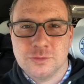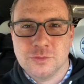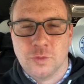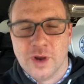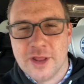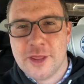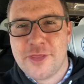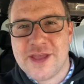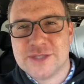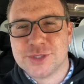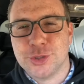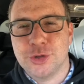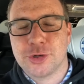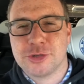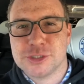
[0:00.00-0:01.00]
One of the things
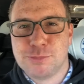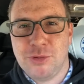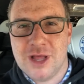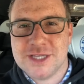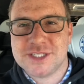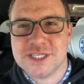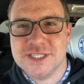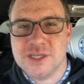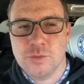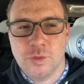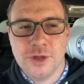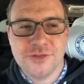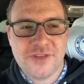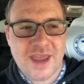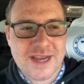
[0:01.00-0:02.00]
with Ludicrous Plus is it
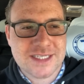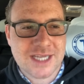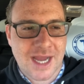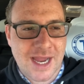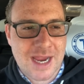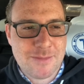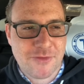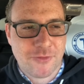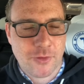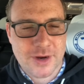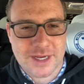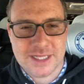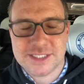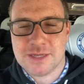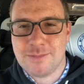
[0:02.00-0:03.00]
will take time before
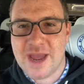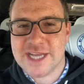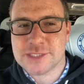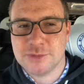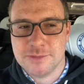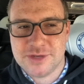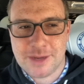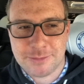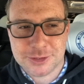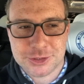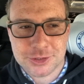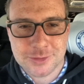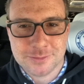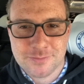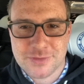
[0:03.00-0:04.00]
it gets to maximum
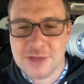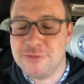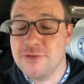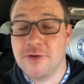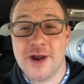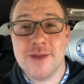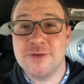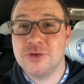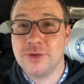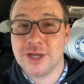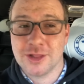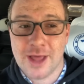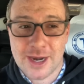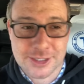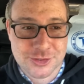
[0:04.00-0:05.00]
temperature. If you've already been doing a
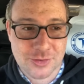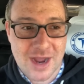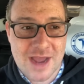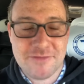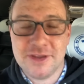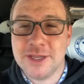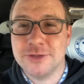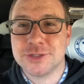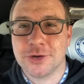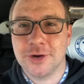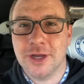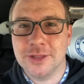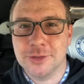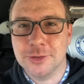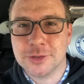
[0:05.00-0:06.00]
lot of driving, you turn
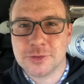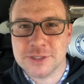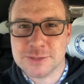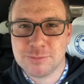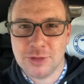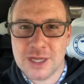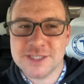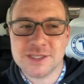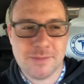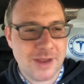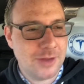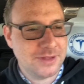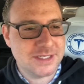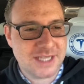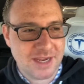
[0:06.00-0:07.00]
on Ludicrous Plus, it
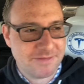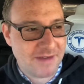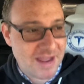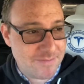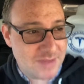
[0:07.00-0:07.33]
may only take 5